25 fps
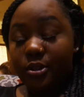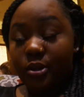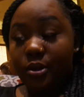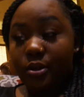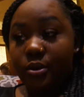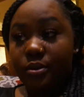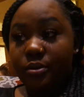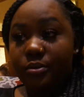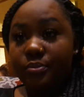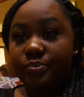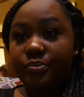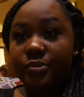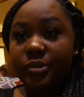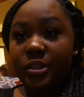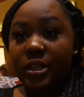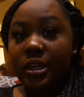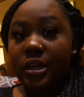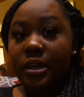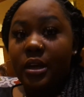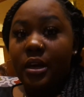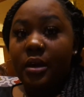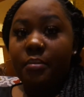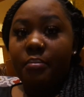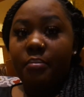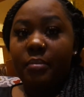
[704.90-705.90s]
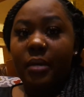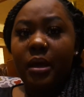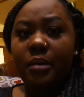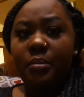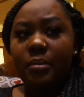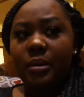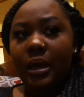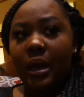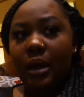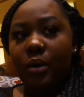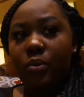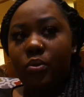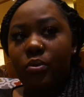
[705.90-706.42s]
so
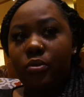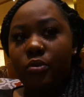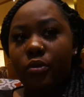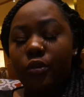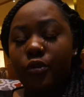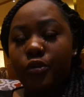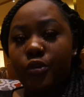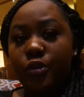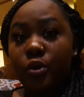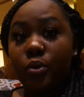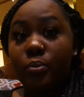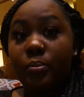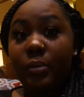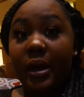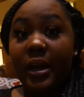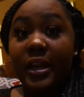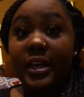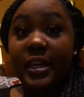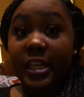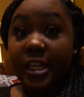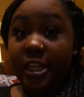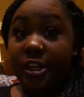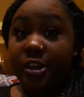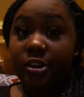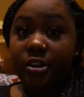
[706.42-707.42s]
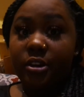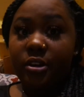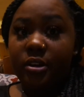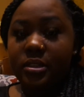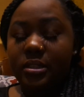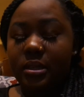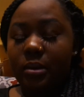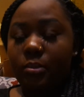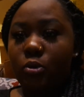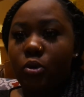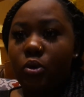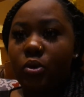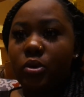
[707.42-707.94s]
maybe i will review my dinner
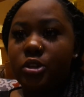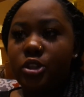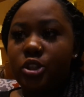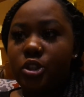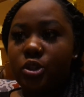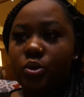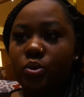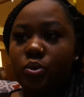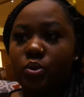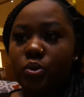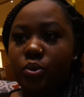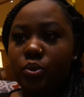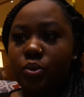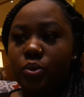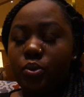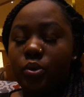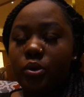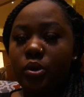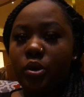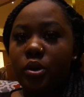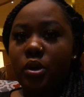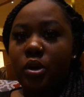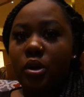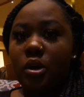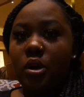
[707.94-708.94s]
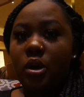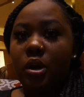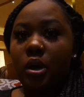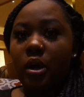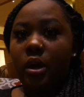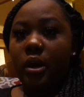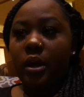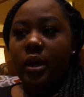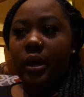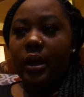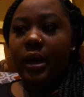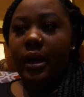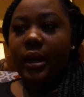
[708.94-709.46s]
because i'm going to
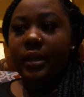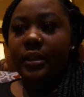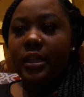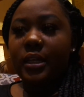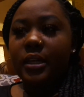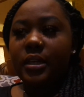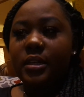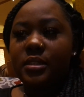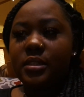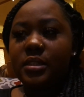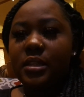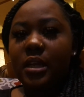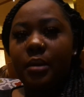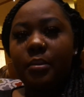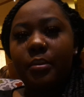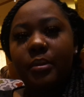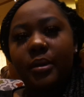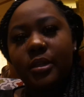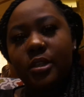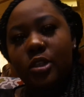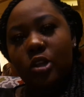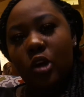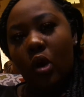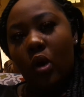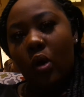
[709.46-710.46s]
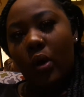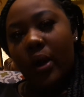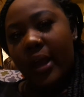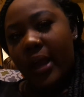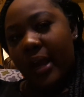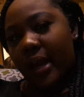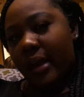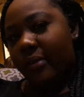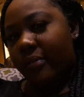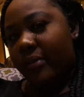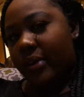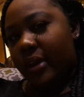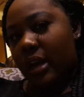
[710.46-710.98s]
i think it's name it's called
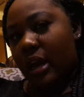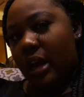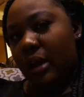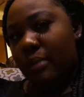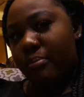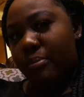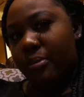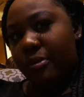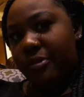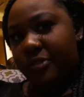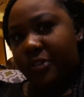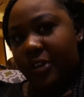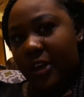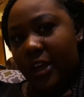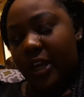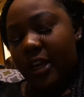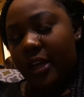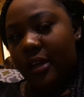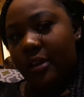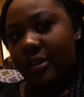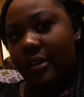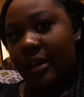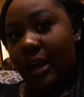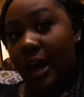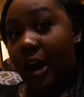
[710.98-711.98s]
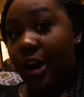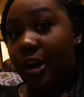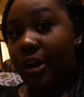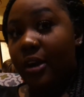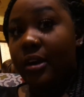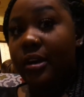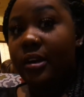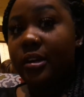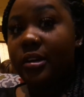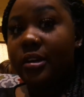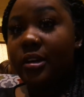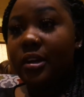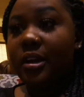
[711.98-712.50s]
Aria buffet i
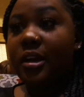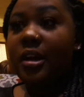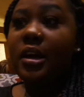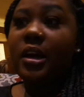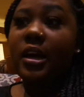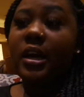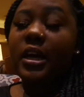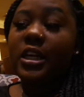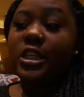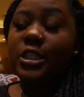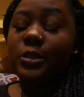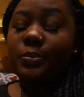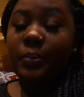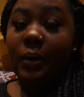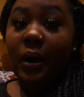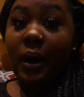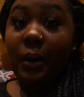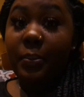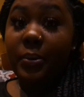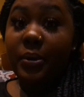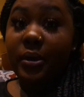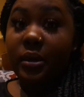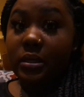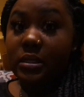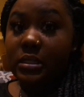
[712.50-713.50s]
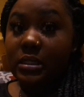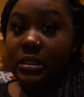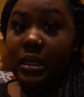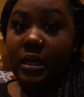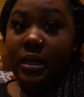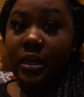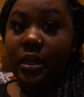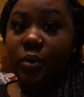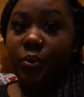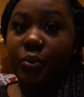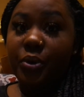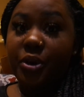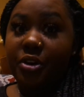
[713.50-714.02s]
heard it's popping on
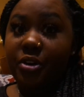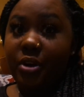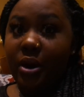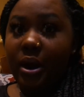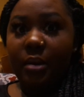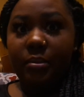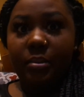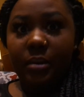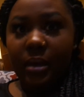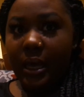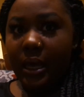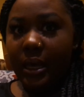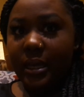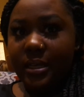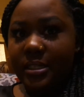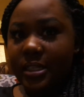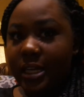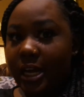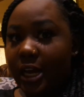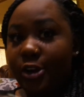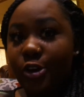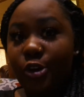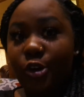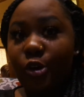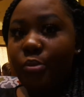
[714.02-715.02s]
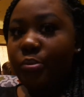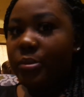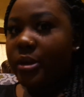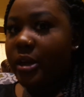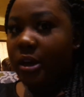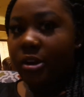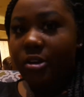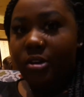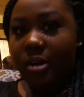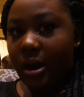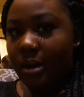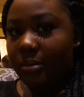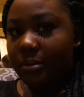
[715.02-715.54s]
sunday with crab legs y'all know me
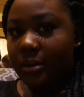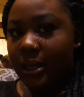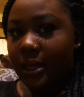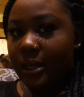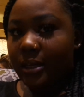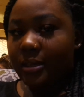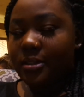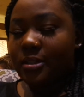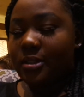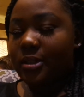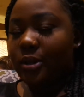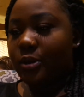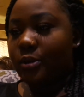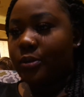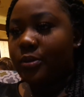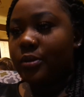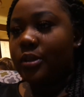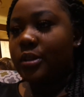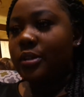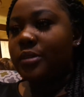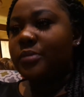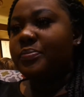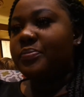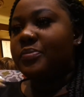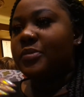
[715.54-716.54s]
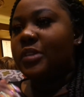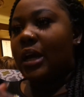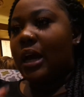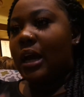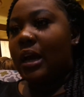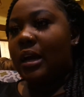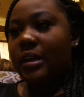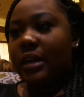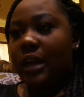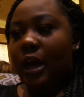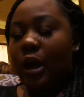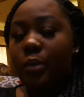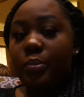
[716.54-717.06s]
and crab legs so
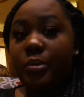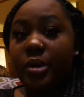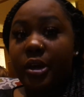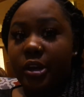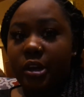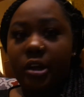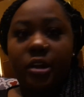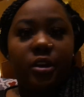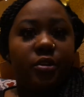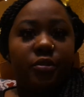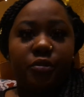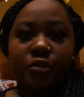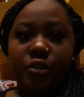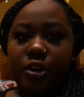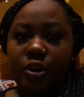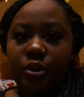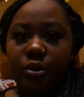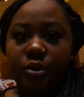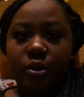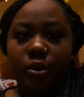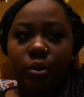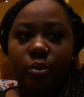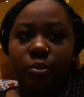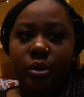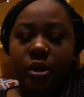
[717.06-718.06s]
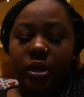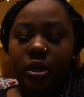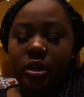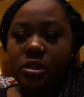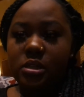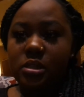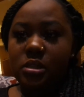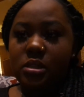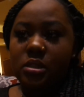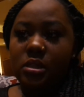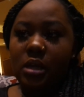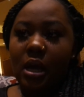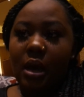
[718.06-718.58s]
that'll be another video though
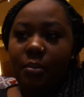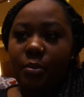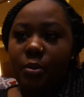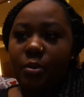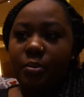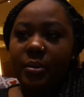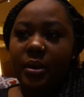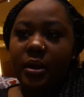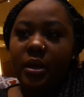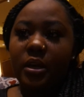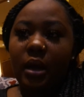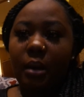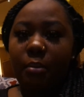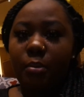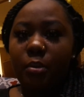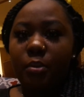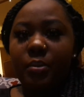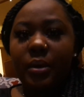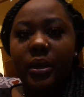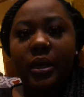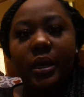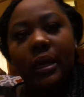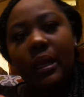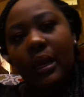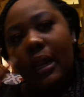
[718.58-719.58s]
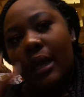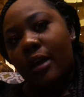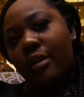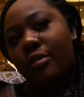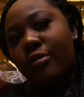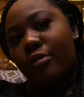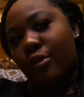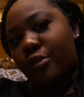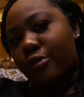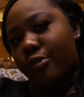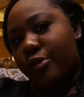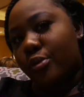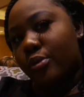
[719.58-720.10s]
because i'm gonna make i'm gonna make it like
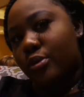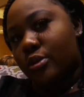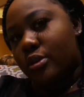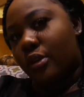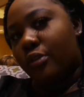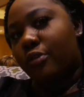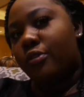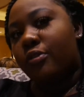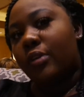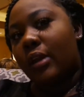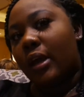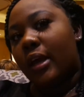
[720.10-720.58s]
reviews of